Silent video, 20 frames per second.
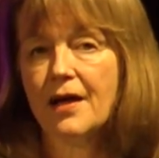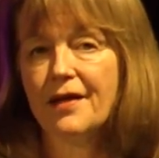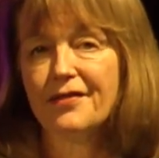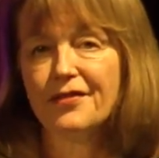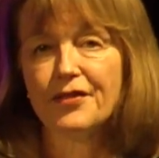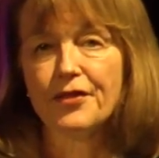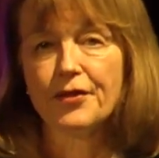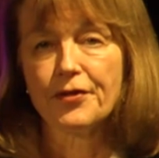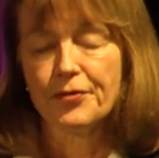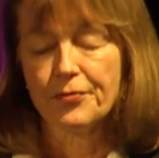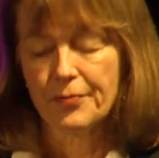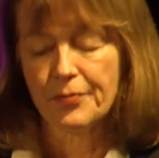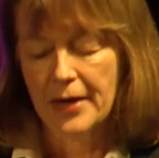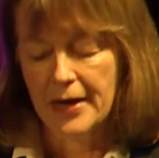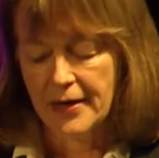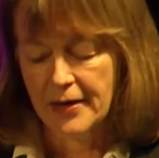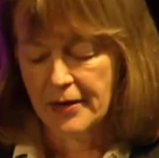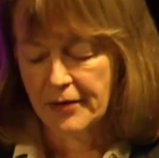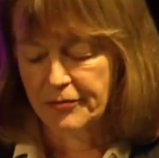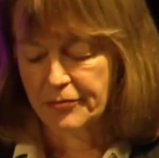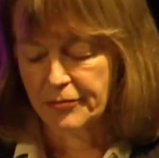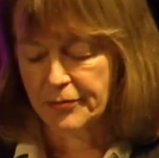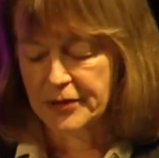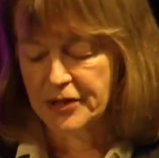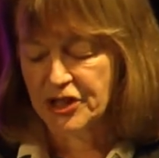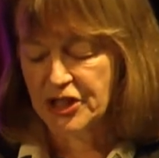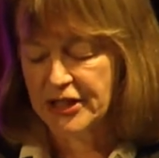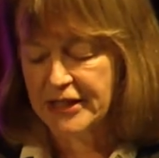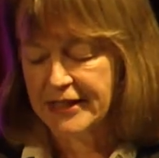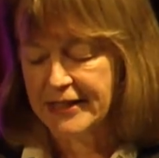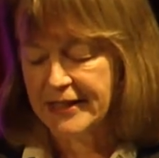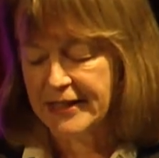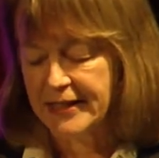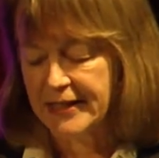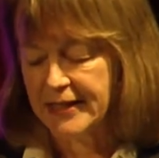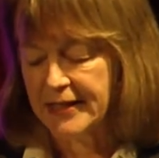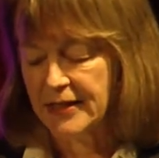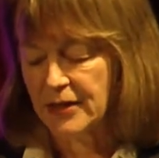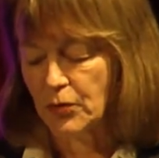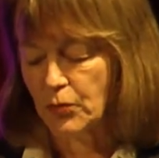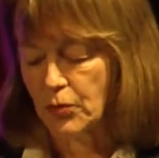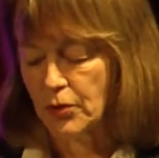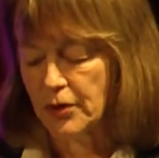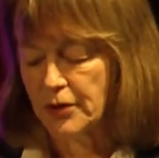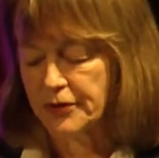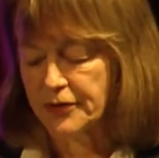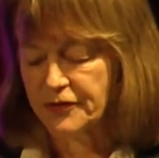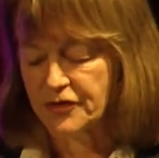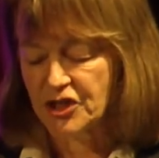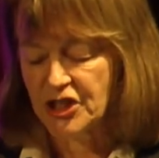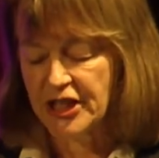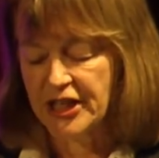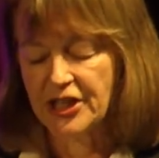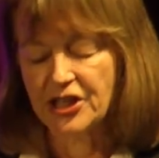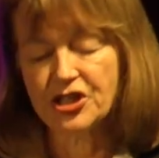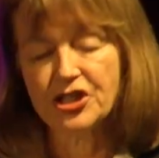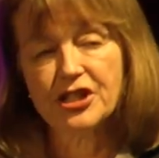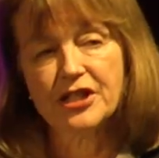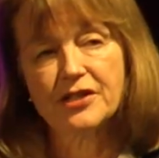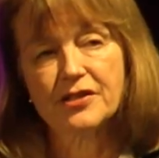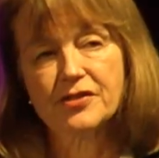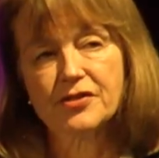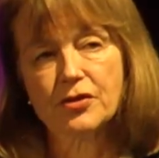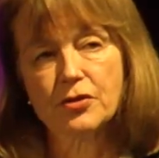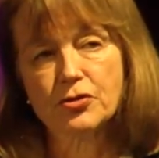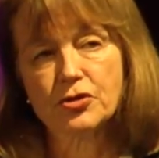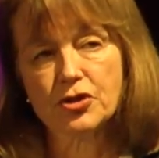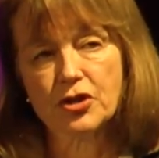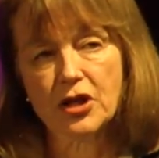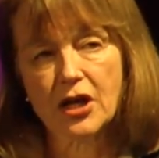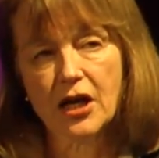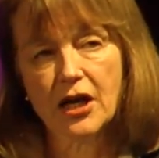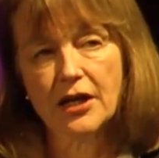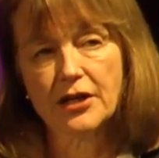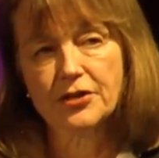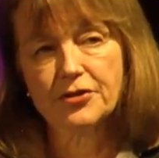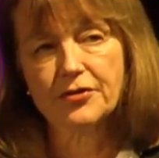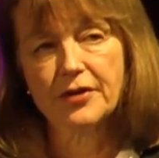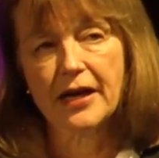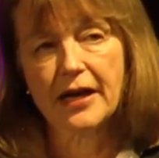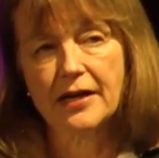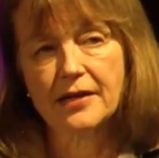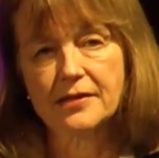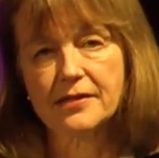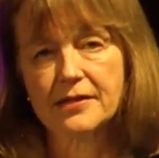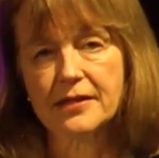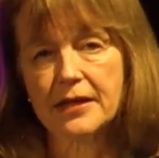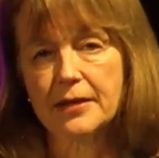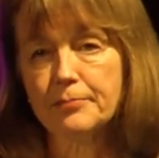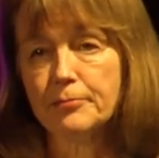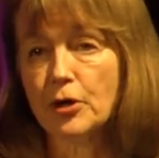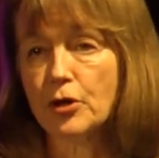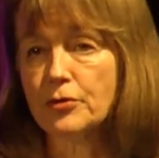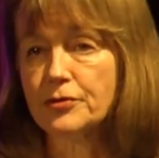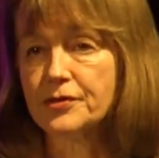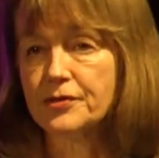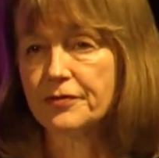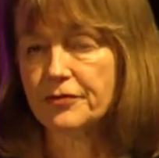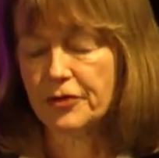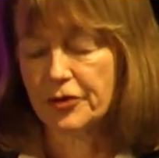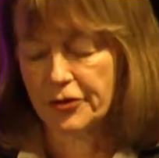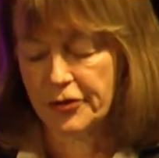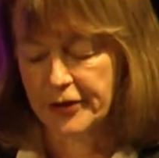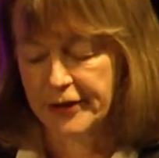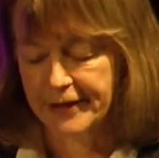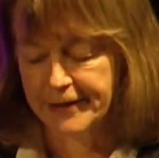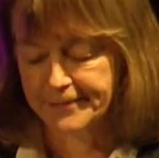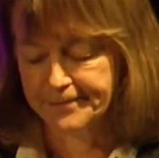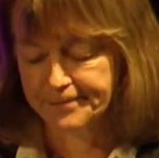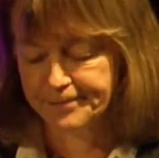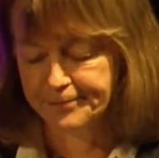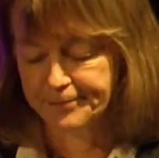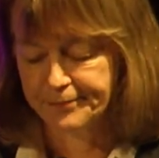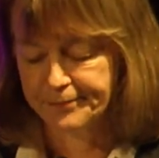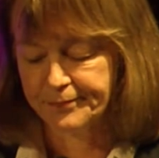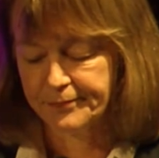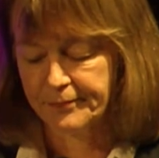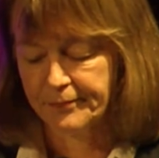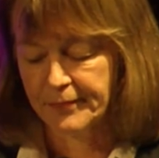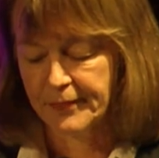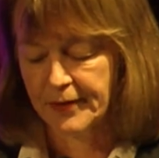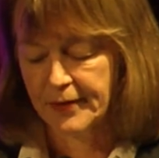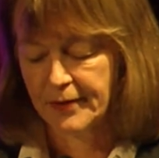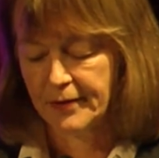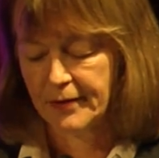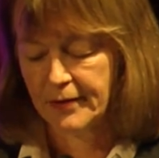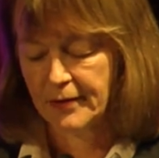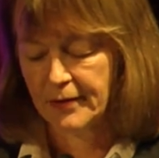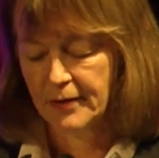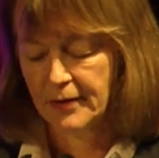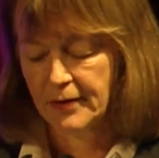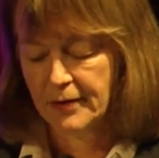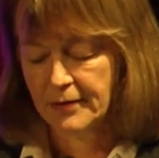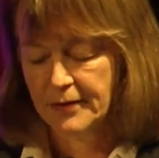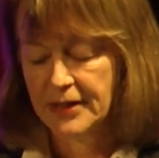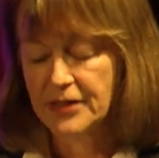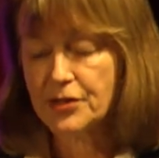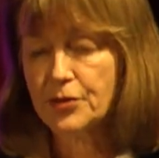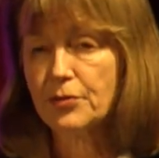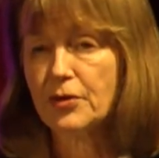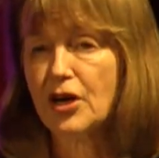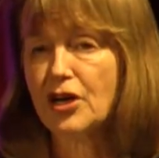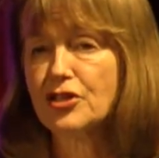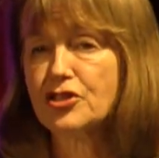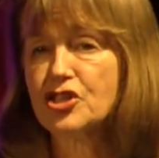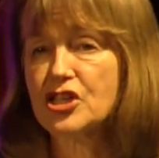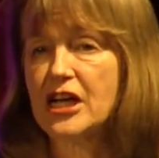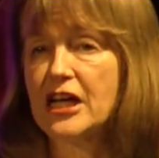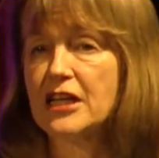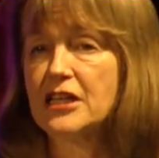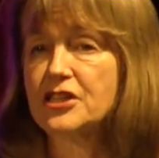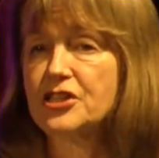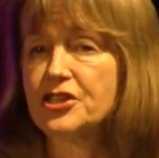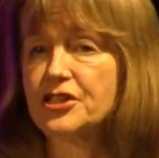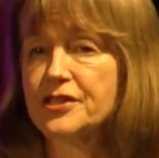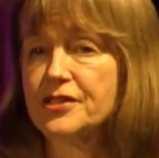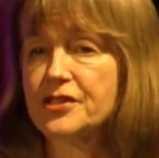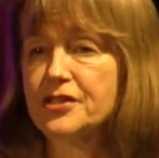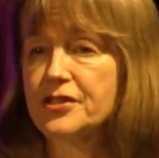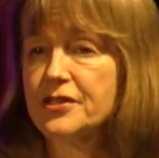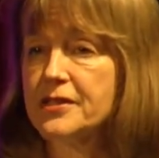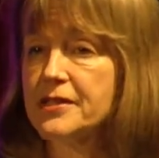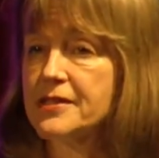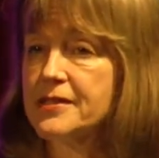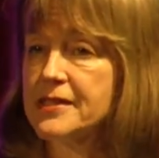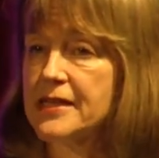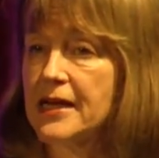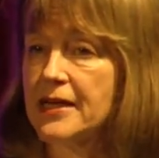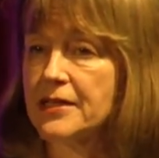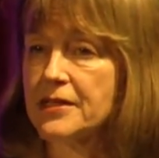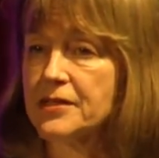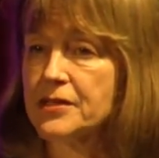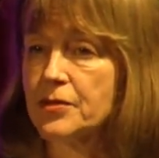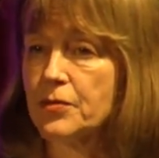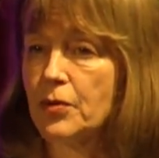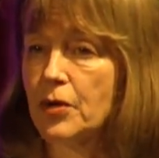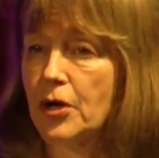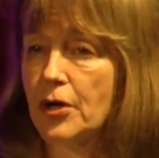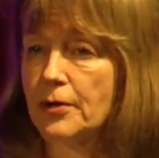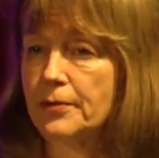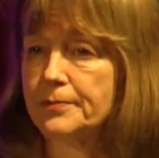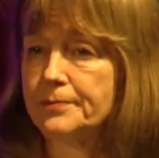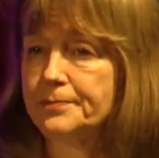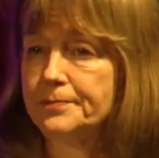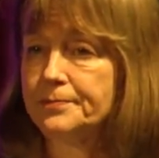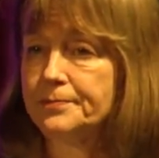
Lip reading: and the threat of rigidity in a world of changing social contracts and modes of learning. These are all challenges to the status quo.